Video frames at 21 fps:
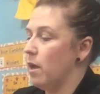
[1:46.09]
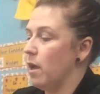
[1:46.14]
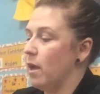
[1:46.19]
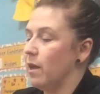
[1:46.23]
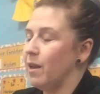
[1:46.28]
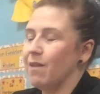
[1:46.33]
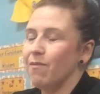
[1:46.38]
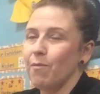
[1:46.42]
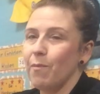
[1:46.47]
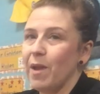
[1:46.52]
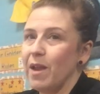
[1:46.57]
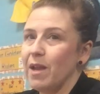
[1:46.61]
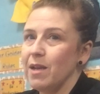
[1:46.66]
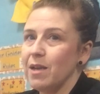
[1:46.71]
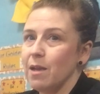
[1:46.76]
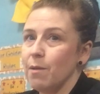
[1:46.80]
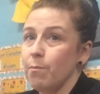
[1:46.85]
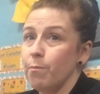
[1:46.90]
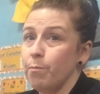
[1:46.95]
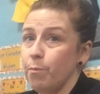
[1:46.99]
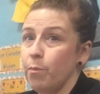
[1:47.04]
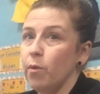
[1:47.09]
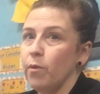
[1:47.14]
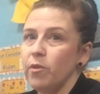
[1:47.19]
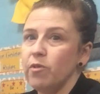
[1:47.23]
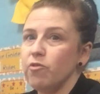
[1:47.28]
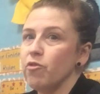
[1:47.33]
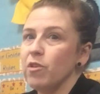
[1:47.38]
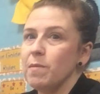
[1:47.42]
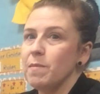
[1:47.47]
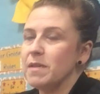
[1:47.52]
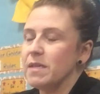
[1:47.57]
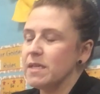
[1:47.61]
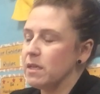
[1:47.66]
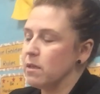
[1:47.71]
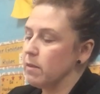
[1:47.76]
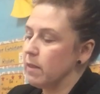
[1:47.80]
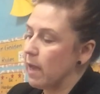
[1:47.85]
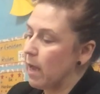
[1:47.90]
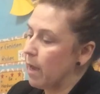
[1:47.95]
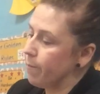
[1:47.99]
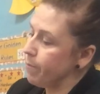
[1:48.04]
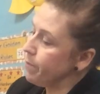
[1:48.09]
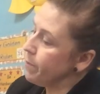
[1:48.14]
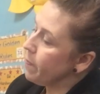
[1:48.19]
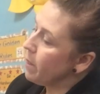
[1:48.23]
I never made it, but the dream's still there.